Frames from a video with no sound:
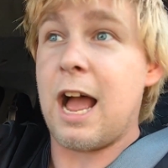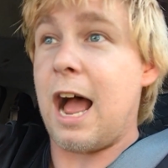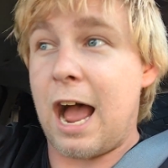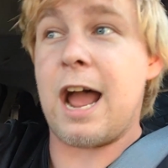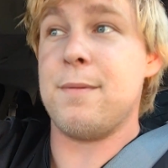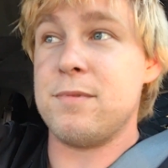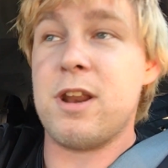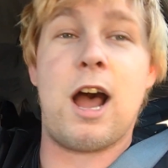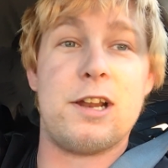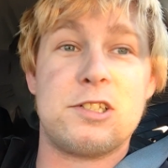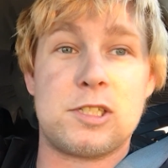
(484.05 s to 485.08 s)
I'm
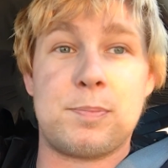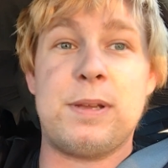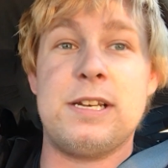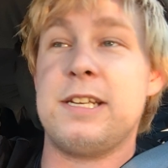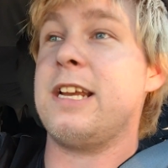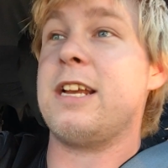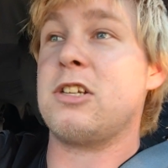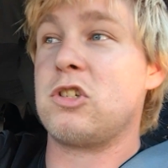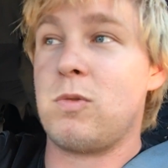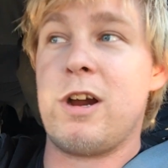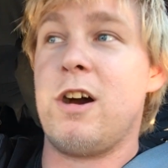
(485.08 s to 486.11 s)
not spending
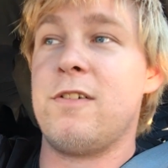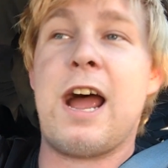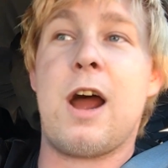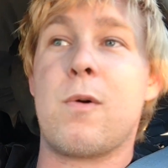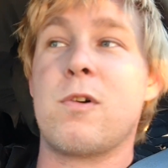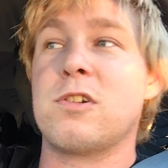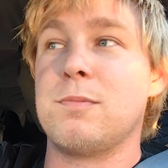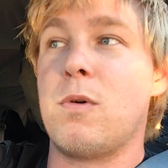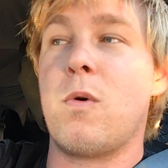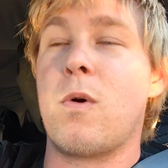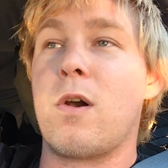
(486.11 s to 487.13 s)
12 hours
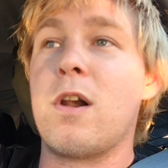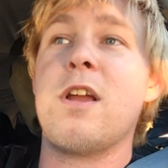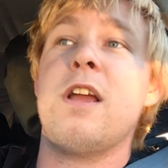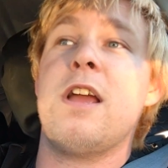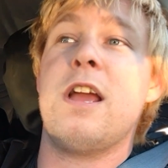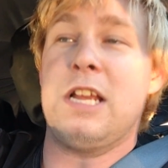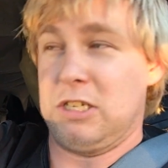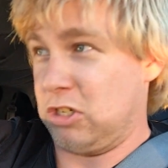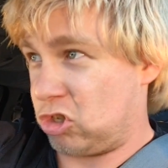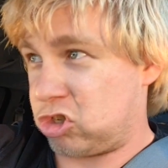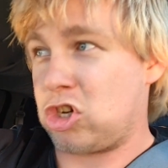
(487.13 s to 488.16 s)
more
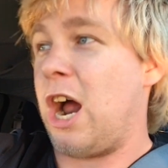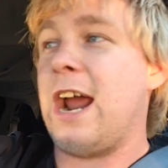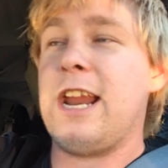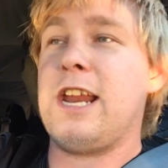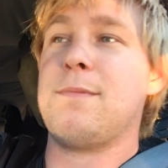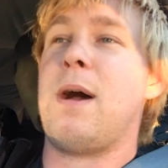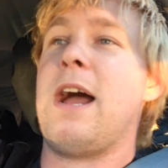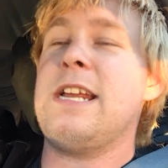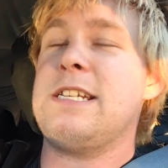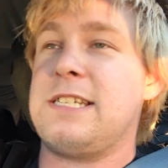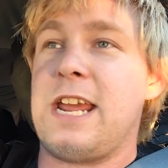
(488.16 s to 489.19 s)
trying
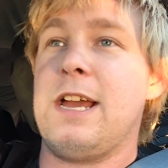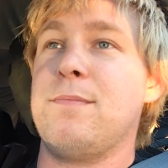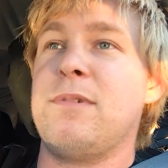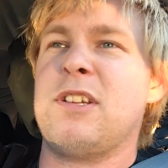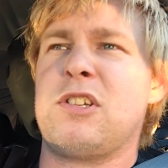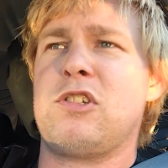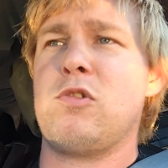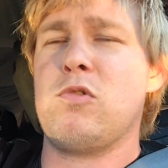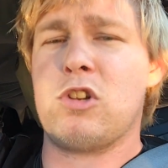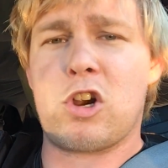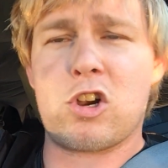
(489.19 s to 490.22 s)
my damnedest to
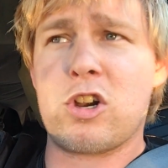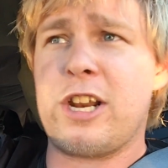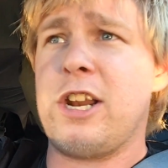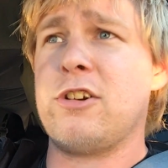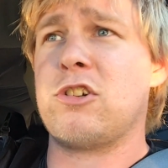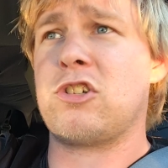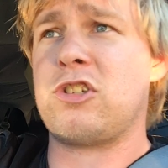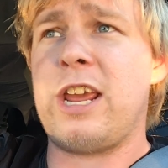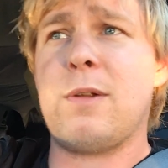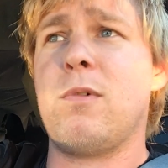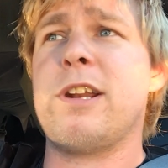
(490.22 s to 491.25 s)
learn and
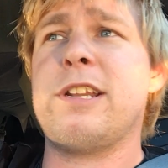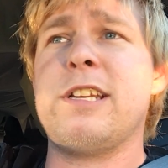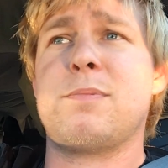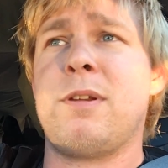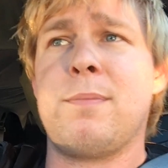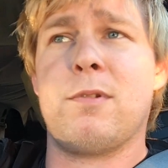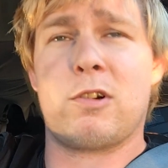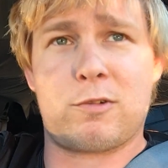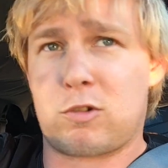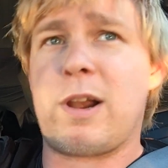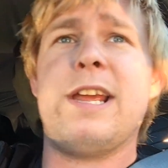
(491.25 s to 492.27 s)
understand what it is people are
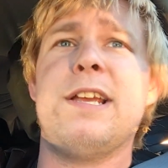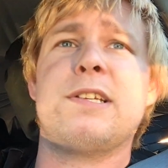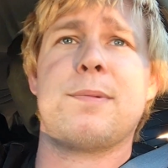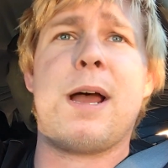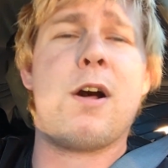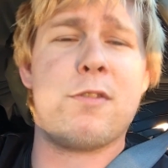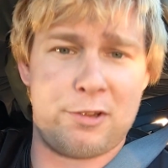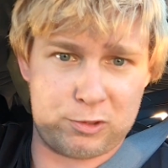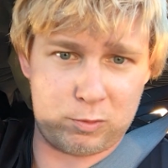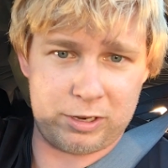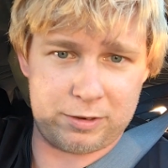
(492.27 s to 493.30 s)
crazed about
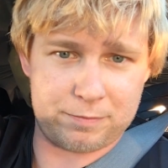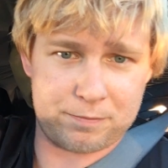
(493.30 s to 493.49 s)
this week.